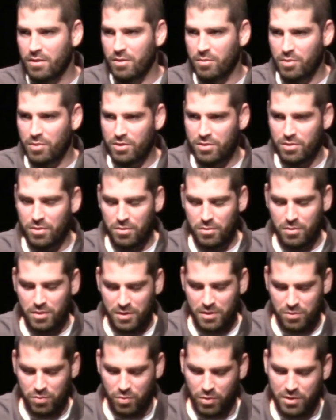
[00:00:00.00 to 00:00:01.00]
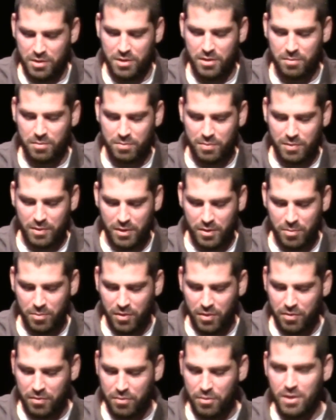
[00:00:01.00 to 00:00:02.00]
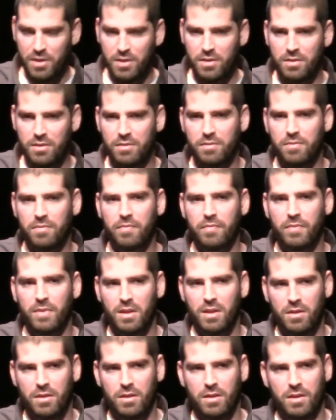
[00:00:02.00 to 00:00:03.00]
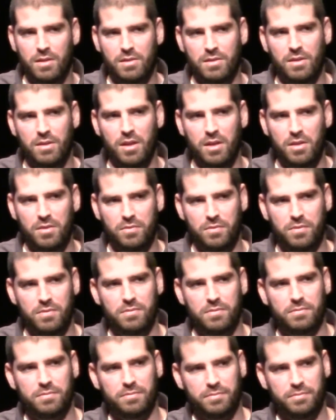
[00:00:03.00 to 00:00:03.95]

Number 2 is worship. Number 3 is love.